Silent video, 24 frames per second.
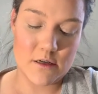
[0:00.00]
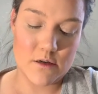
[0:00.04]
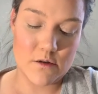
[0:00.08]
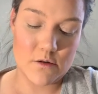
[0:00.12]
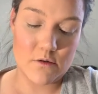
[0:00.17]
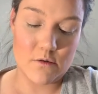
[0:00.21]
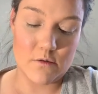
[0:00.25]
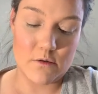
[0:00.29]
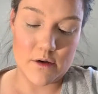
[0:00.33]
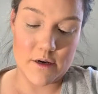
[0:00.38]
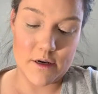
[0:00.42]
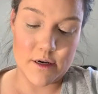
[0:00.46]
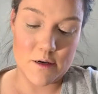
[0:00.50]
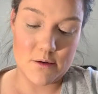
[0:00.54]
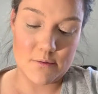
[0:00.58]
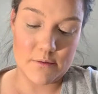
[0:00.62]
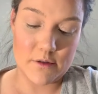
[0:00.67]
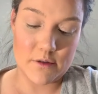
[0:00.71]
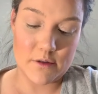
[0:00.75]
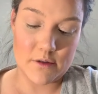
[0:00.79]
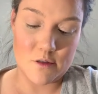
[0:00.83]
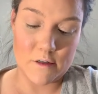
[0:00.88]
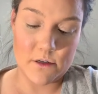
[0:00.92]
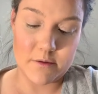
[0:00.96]
Ooh, I
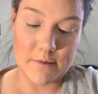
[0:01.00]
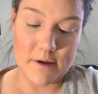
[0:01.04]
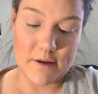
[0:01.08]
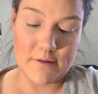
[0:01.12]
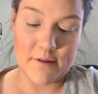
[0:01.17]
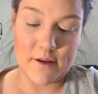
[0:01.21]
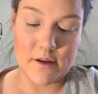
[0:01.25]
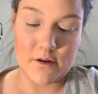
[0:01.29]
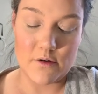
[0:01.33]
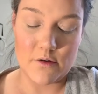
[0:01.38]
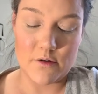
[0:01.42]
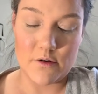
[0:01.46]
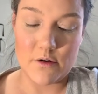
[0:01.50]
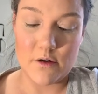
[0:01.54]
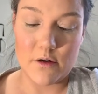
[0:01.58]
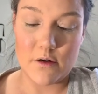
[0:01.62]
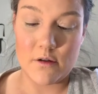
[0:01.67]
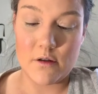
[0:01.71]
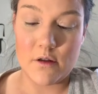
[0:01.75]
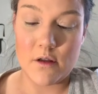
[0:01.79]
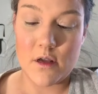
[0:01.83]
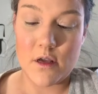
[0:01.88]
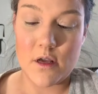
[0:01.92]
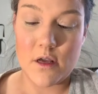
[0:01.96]
almost dug my finger in it.
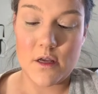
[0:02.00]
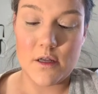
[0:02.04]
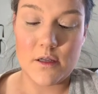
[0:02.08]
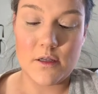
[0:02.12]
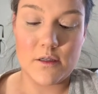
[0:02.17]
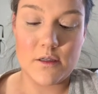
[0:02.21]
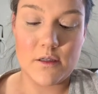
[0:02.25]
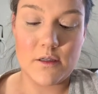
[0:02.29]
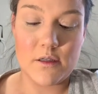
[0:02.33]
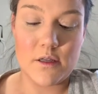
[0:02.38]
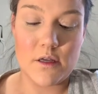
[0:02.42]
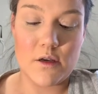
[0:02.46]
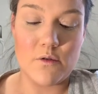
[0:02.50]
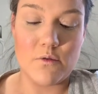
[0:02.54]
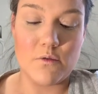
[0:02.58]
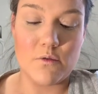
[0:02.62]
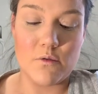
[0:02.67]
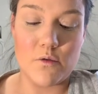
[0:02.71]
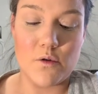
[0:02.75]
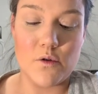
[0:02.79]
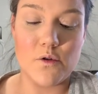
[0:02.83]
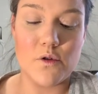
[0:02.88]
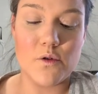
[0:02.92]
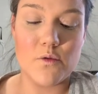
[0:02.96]
This is the
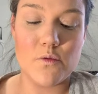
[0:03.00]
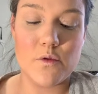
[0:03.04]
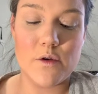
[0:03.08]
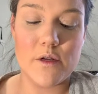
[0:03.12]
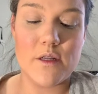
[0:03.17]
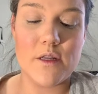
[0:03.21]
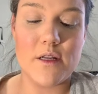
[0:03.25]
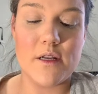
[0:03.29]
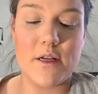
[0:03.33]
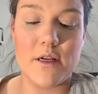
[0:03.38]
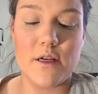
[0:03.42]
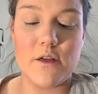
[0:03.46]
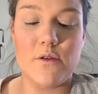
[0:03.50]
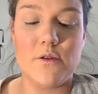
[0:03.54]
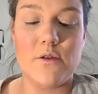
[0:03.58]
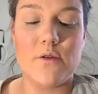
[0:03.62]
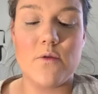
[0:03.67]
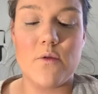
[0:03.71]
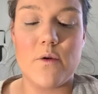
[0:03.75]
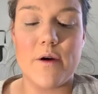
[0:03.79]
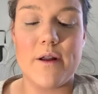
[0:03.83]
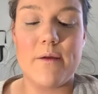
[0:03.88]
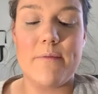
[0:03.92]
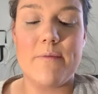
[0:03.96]
rose one that I use
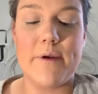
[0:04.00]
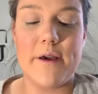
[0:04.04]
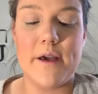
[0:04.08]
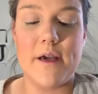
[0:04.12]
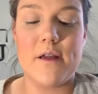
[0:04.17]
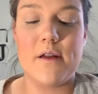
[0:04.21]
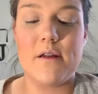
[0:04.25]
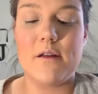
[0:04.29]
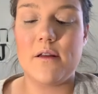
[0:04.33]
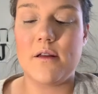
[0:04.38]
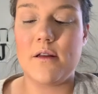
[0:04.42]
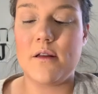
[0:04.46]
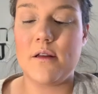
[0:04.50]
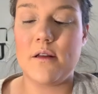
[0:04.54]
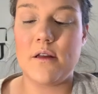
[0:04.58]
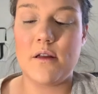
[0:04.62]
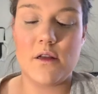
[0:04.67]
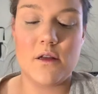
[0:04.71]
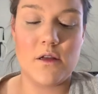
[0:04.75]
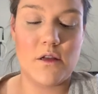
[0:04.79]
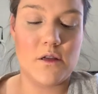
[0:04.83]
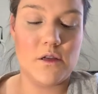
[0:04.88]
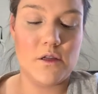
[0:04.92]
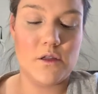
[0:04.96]
quite a bit.
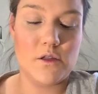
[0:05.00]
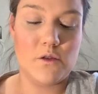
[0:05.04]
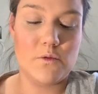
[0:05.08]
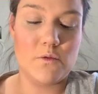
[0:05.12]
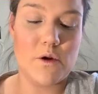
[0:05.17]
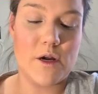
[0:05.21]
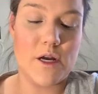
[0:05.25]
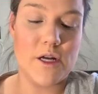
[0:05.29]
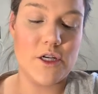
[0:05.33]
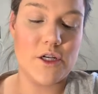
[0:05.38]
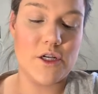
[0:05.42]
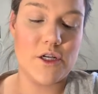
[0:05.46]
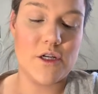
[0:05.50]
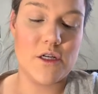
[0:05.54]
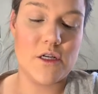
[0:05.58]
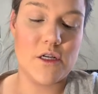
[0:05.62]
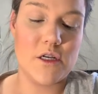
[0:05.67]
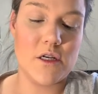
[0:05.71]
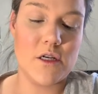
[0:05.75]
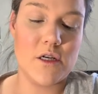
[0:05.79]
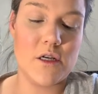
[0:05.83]
Swatched.